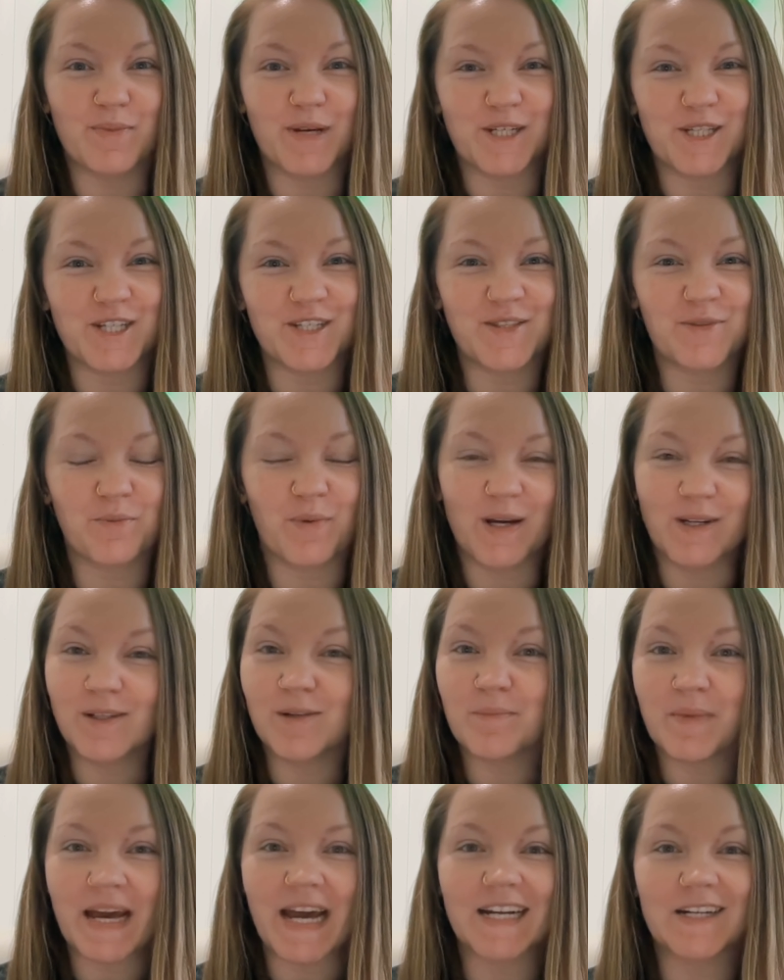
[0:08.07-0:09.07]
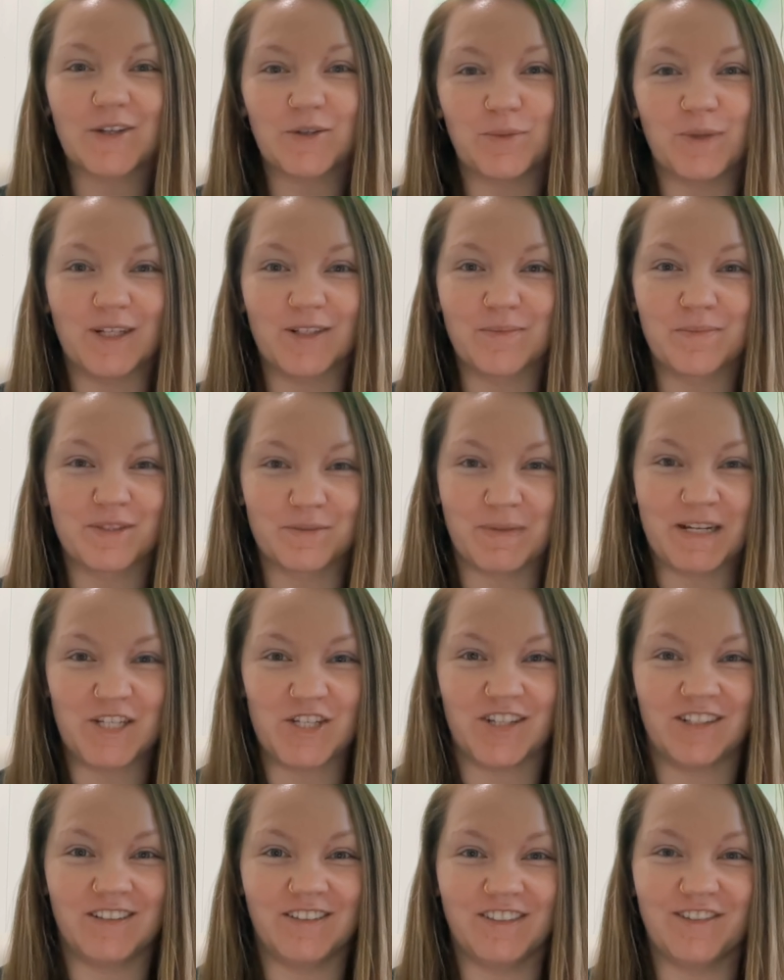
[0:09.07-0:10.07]
Budgets. Welcome back or welcome to my
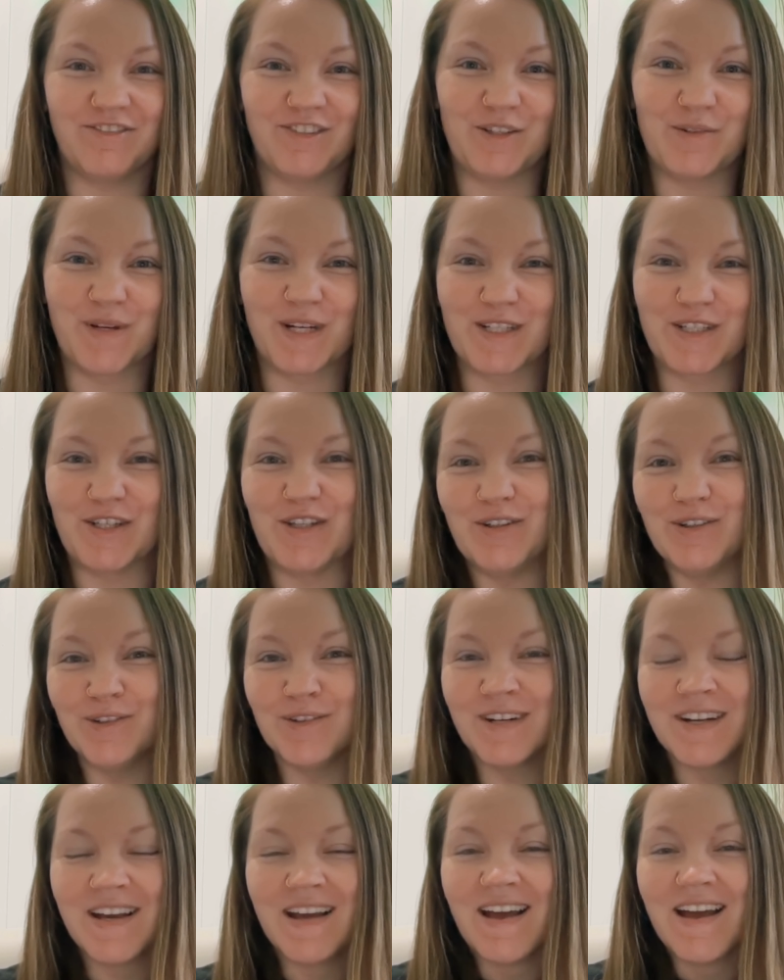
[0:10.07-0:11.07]
channel if you are new.